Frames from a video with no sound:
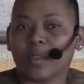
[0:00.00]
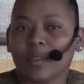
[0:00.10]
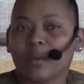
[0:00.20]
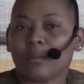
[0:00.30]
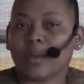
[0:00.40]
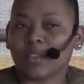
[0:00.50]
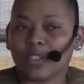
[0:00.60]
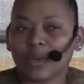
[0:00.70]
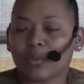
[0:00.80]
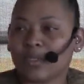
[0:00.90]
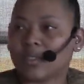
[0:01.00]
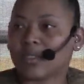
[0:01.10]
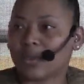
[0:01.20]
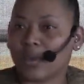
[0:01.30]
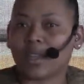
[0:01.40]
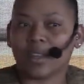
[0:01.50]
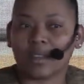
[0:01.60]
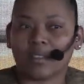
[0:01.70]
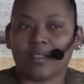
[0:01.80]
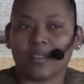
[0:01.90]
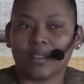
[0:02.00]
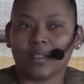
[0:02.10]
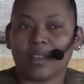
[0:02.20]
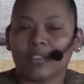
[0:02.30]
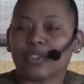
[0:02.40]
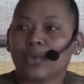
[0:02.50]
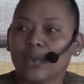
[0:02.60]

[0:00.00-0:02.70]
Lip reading: my job was to go ahead and show